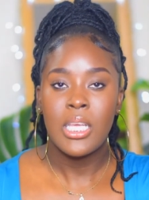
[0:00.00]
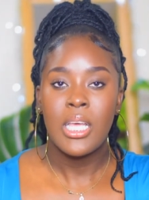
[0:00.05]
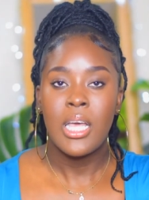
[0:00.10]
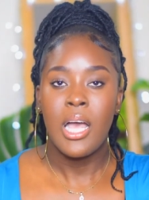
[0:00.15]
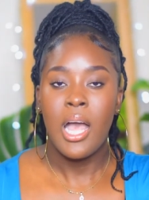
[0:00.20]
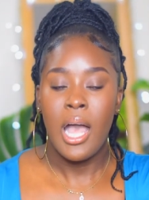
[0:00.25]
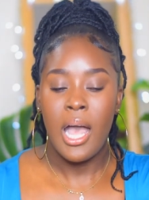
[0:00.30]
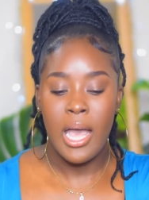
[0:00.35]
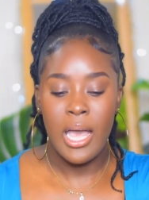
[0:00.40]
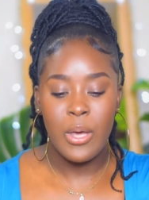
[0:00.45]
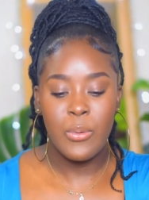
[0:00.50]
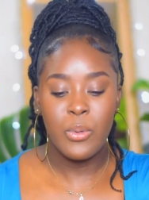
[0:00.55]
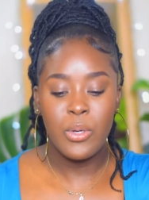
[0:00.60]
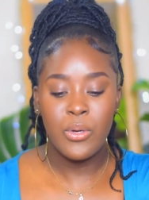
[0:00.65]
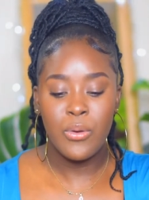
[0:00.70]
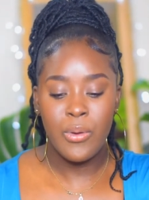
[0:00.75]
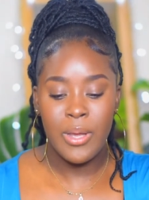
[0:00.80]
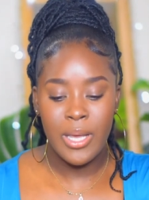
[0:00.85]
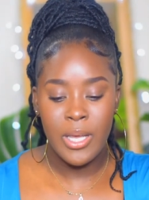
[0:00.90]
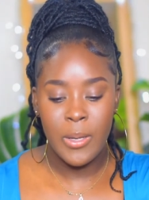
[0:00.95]
I would
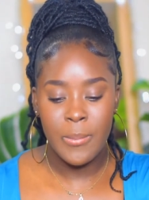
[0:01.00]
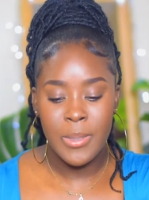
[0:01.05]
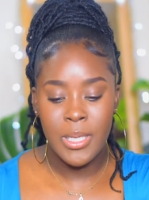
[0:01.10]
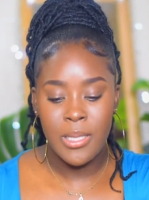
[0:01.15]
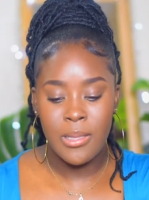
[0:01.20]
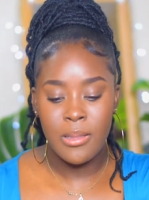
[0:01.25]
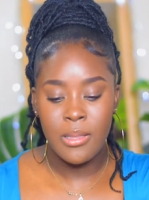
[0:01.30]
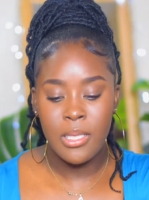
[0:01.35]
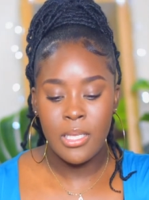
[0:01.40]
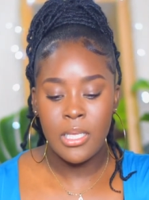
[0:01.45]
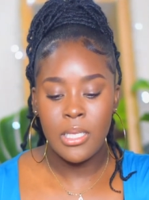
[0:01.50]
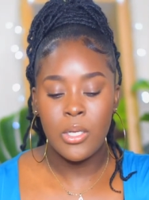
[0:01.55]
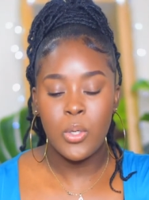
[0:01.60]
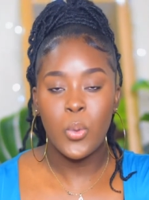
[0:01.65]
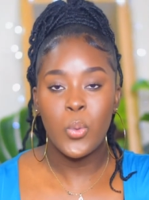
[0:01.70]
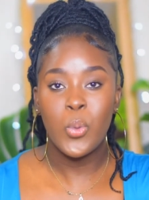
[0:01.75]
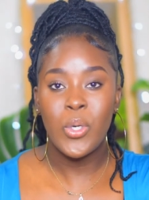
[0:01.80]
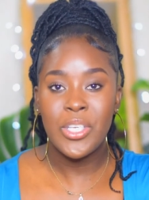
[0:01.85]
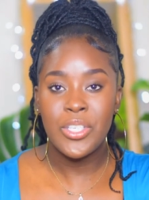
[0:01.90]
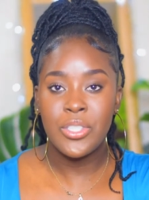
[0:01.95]
recommend the
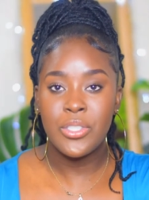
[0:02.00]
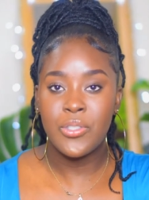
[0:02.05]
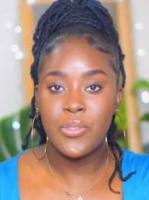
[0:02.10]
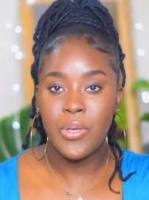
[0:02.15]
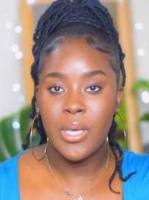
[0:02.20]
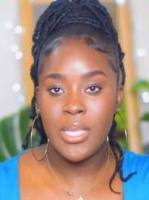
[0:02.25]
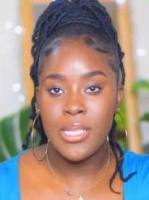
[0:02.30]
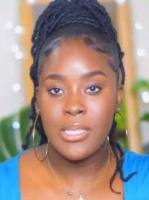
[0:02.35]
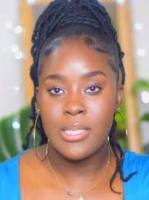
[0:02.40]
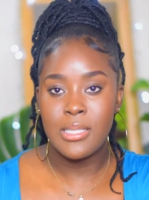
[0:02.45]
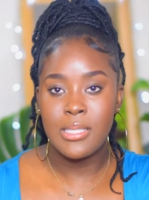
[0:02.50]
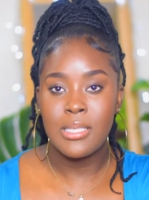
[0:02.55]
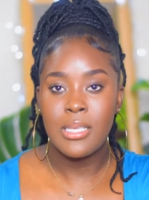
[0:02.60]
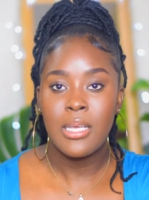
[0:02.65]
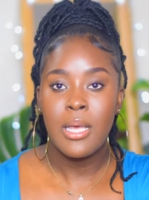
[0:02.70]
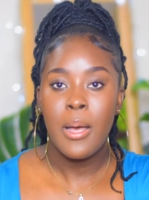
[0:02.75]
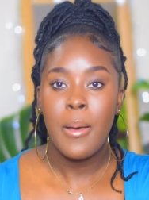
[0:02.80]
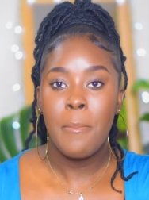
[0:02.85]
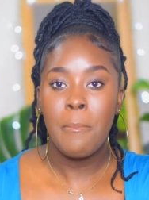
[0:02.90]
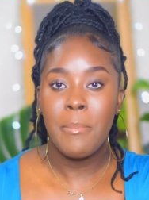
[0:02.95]
Wish Trends
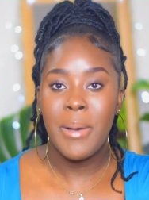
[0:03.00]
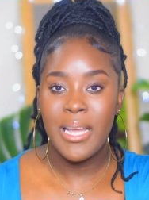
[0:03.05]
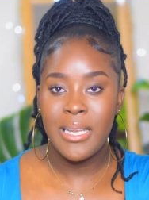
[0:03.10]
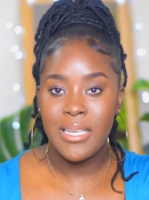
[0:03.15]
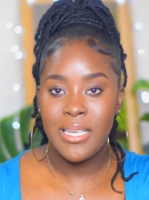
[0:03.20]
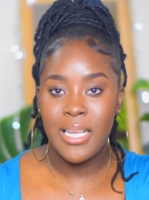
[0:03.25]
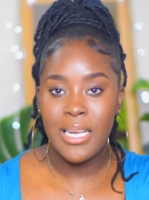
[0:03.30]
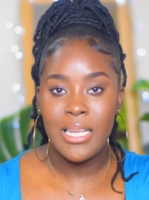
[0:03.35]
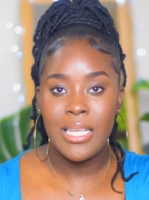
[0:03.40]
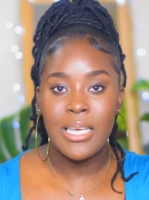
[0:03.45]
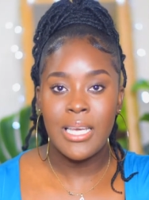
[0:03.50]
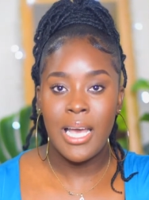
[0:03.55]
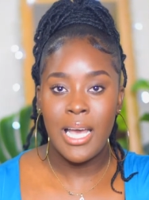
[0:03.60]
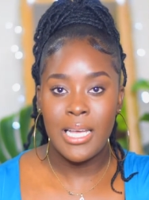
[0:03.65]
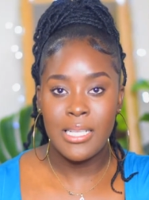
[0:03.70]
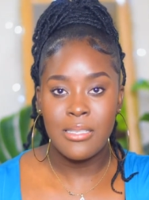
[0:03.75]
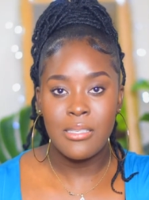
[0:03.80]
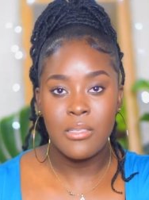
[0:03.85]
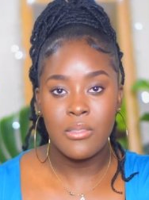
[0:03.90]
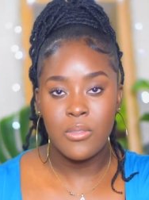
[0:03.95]
Mandelic
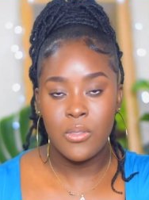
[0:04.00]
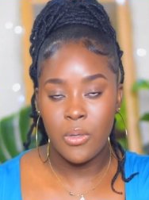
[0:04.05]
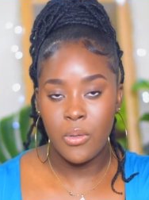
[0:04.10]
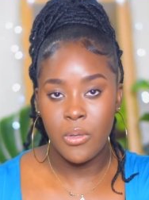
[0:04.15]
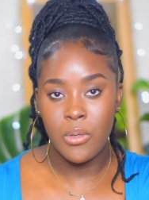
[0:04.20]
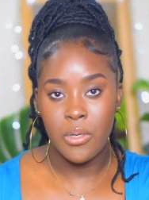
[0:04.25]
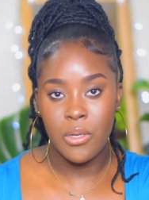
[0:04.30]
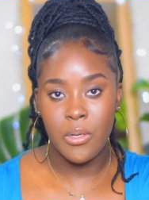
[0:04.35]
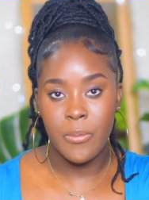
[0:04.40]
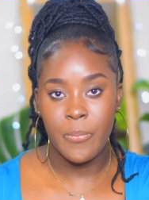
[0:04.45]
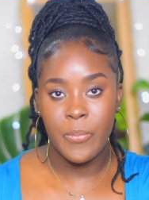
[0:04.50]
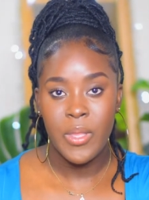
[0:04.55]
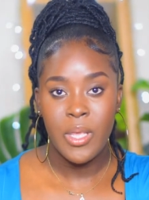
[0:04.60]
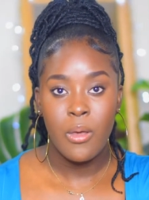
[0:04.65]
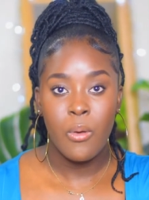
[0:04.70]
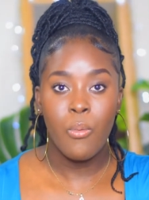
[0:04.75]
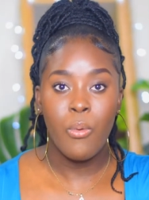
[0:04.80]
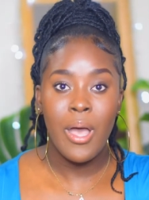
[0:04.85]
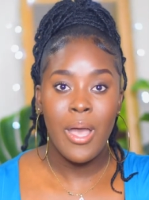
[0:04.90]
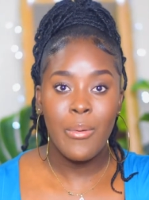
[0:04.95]
Acid Toner.
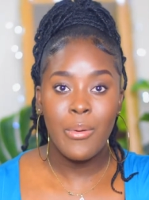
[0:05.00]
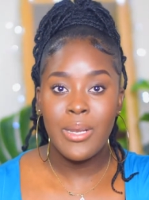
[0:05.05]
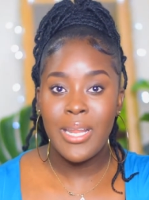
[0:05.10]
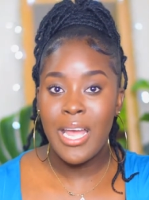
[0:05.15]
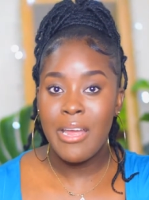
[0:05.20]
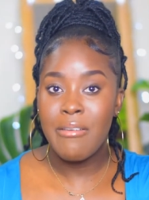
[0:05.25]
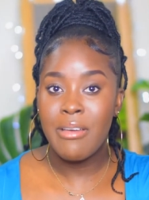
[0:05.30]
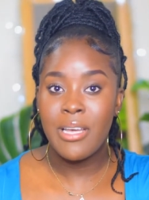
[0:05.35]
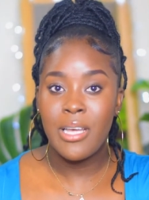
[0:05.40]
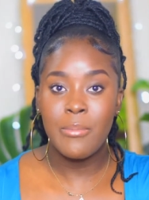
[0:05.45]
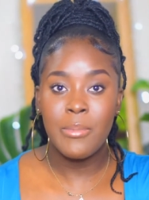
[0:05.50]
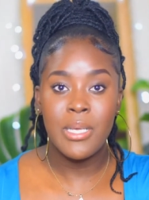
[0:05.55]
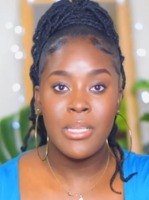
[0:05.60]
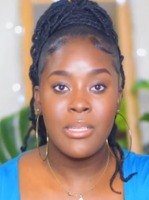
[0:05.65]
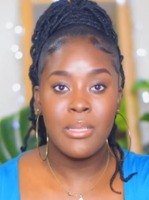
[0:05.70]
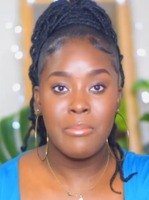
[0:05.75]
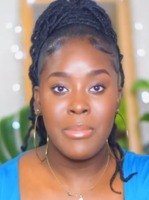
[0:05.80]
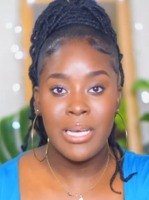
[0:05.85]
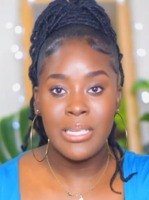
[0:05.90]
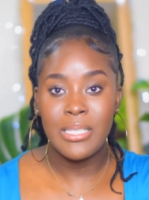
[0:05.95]
Why would I recommend the
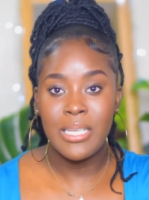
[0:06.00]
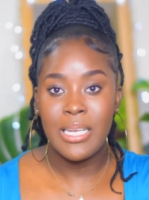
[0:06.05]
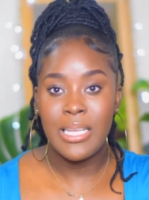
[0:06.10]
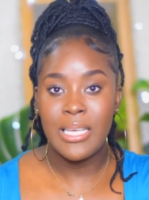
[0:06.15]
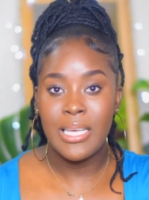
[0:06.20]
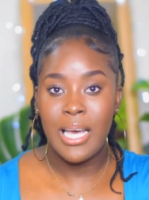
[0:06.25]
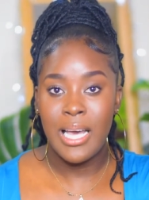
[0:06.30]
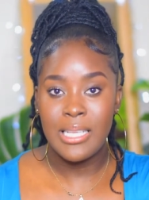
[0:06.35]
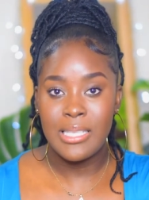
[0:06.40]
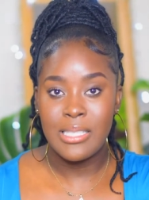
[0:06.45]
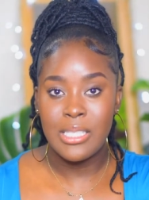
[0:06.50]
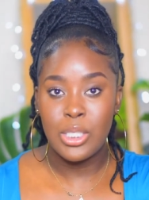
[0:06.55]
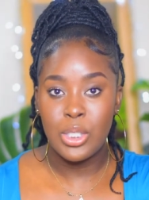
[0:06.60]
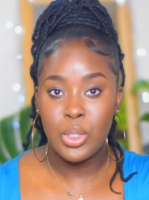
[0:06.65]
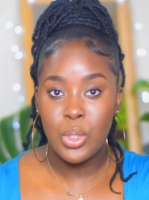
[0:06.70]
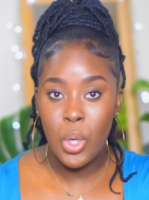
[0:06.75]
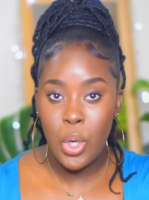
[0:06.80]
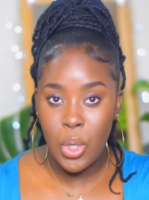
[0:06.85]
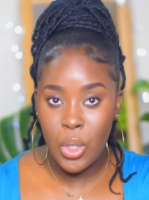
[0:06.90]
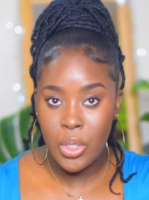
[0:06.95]
Mandelic Acid
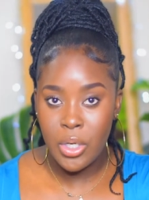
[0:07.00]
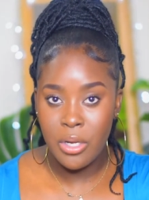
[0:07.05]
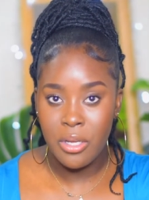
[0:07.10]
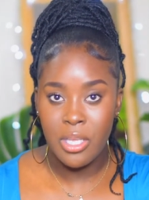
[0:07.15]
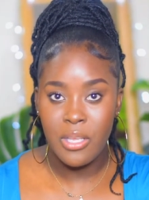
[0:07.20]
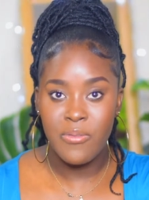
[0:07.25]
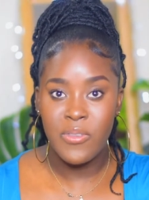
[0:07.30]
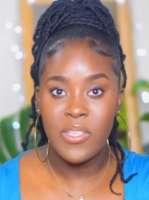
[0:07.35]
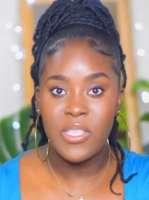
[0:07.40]
Toner if it's